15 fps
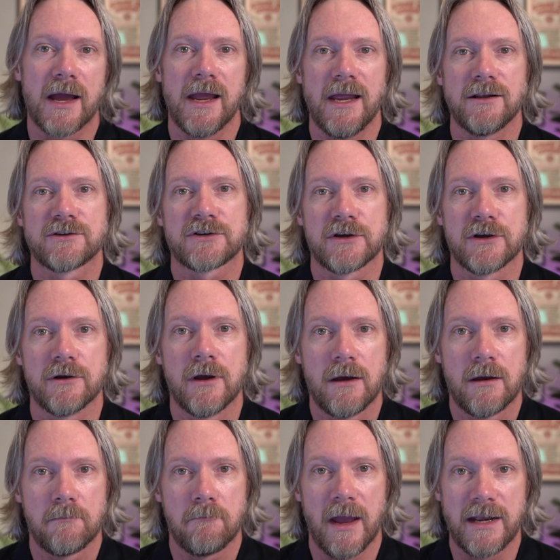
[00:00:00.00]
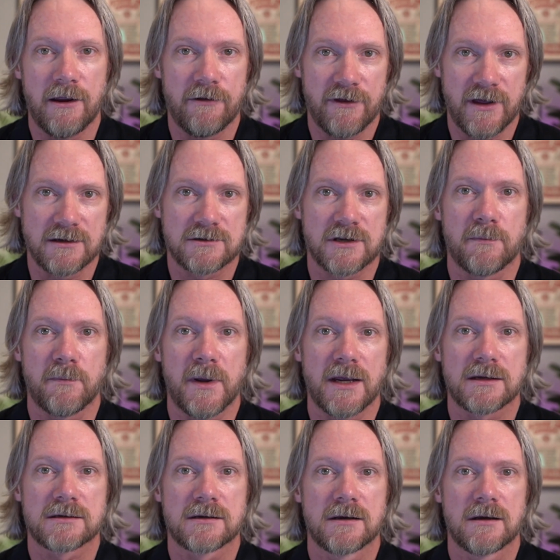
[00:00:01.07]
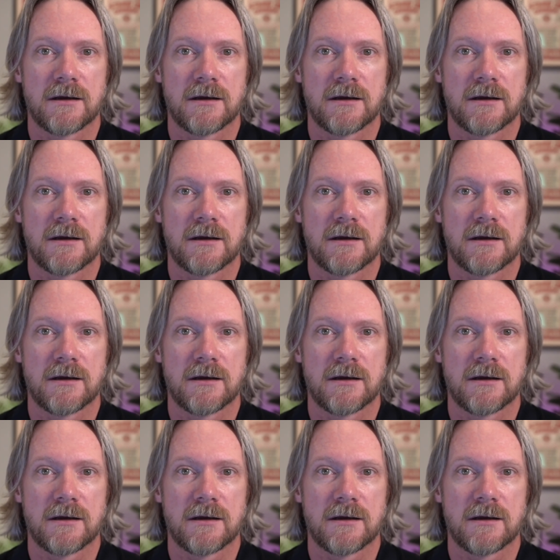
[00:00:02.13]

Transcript: into many of these topics.